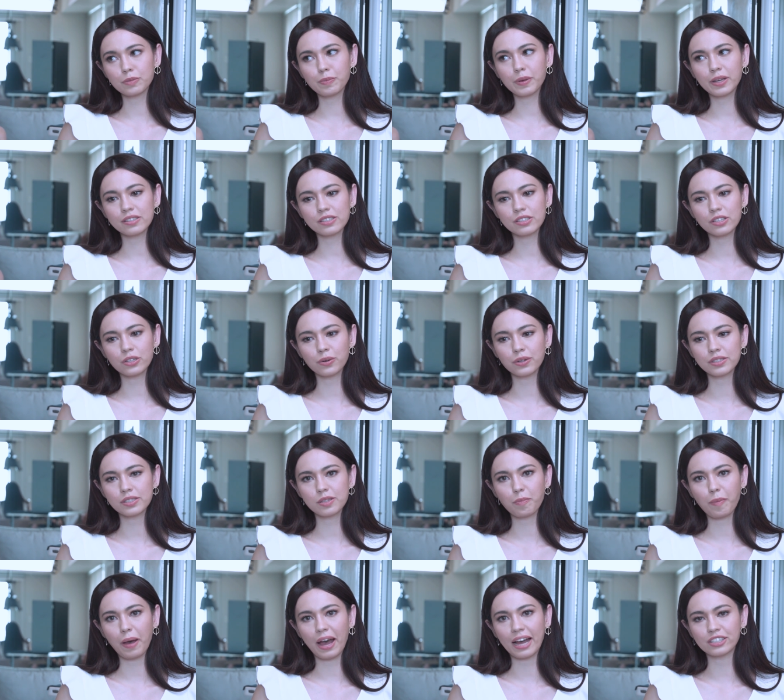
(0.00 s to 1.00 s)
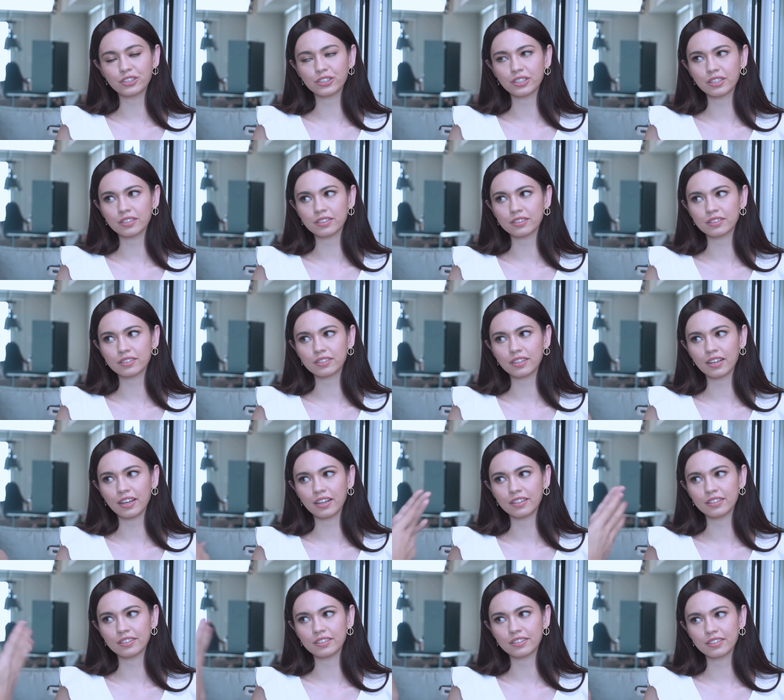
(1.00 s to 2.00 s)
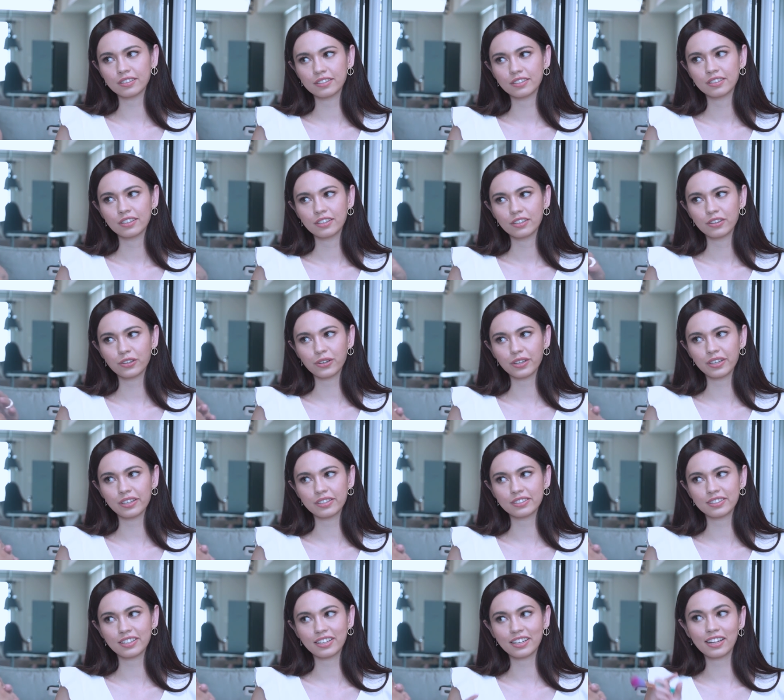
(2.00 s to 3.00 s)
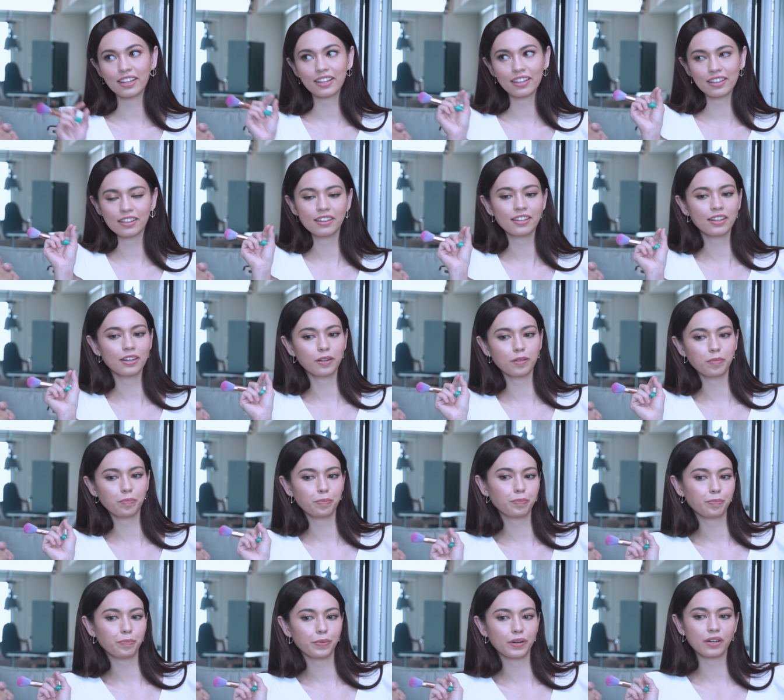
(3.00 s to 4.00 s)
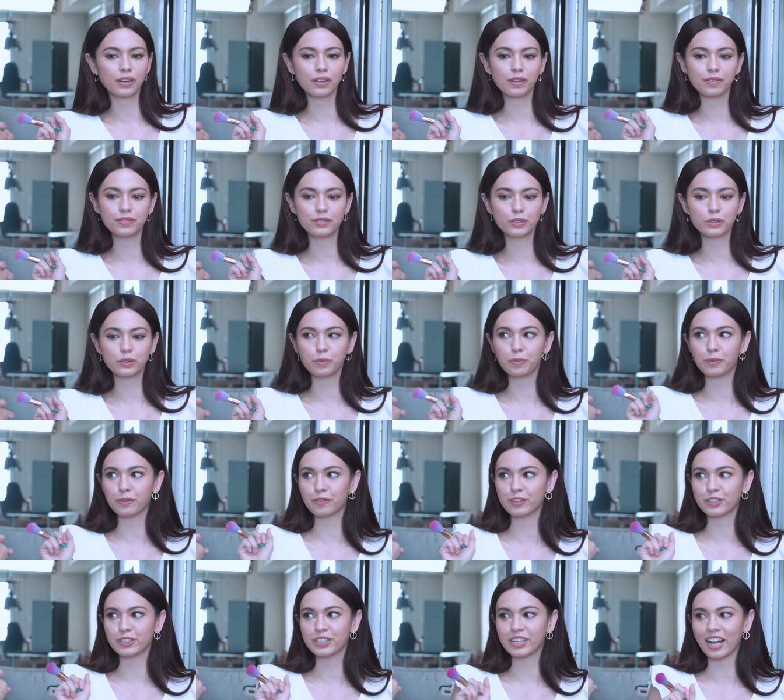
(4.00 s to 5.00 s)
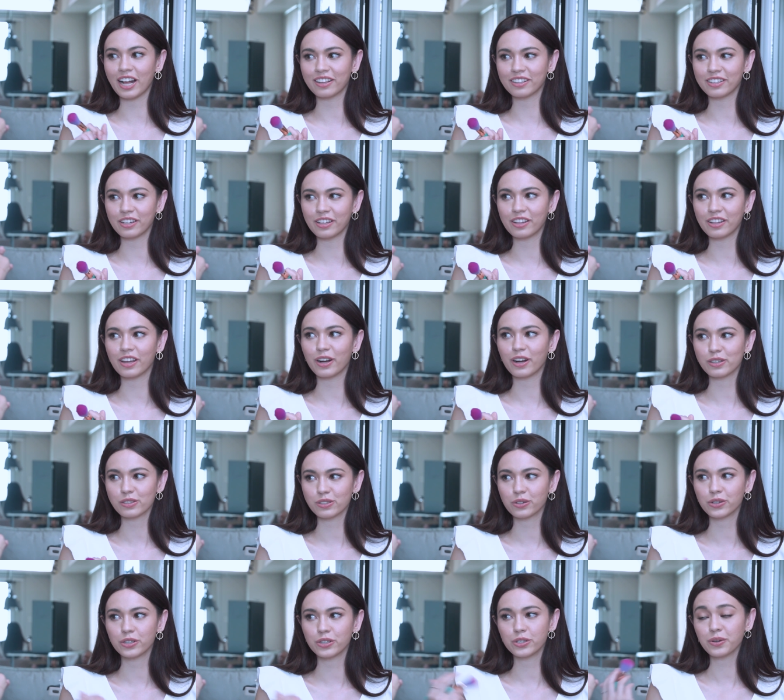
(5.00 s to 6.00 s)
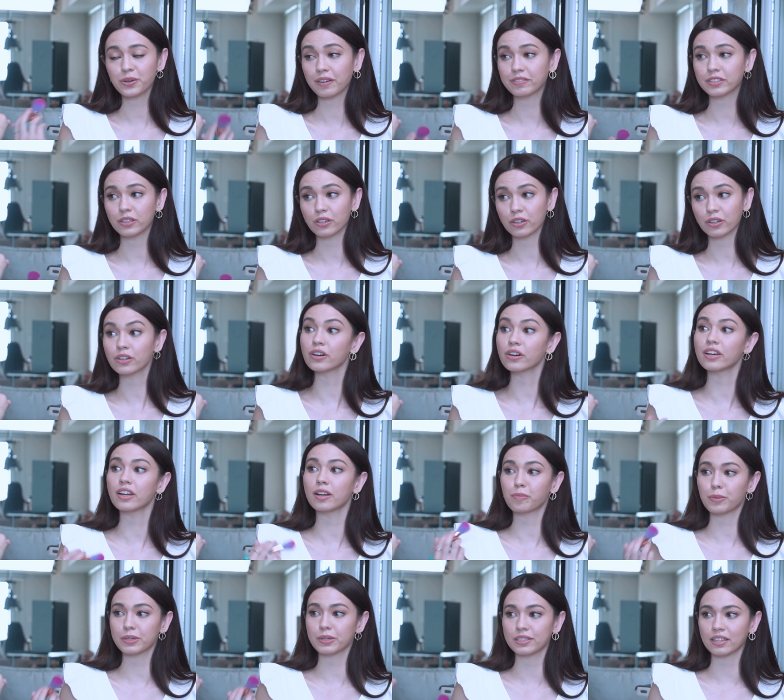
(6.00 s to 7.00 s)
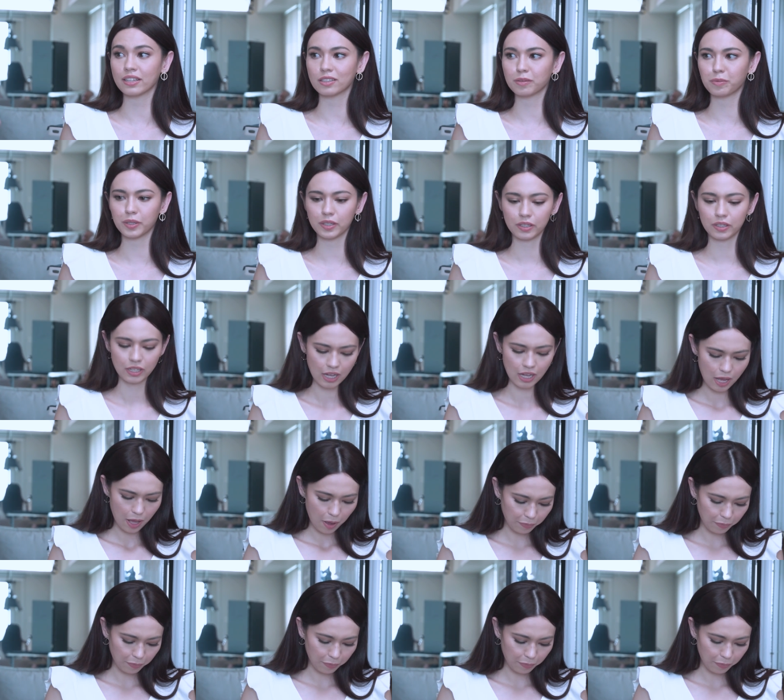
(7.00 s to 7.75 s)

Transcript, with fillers: just because you know it's a pageant and there is that little perk of superficiality yes, there, so yeah. you do have to look good and presentable.